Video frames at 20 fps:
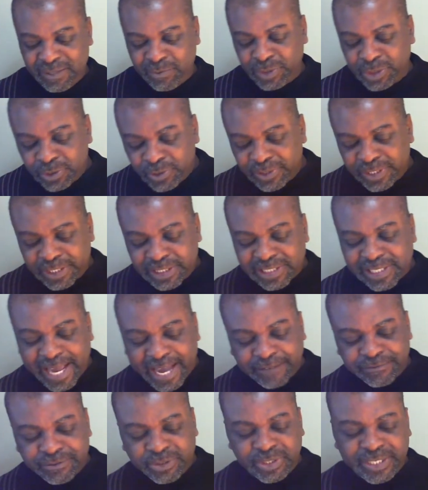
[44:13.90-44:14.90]
We do this
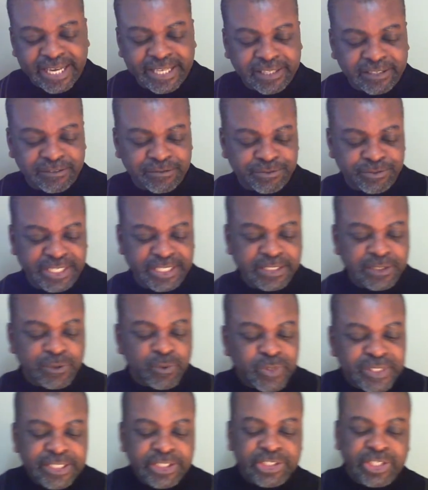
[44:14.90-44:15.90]
life together,
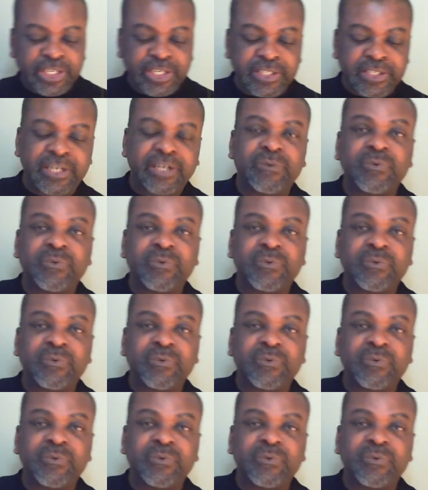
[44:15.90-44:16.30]
friends, with each other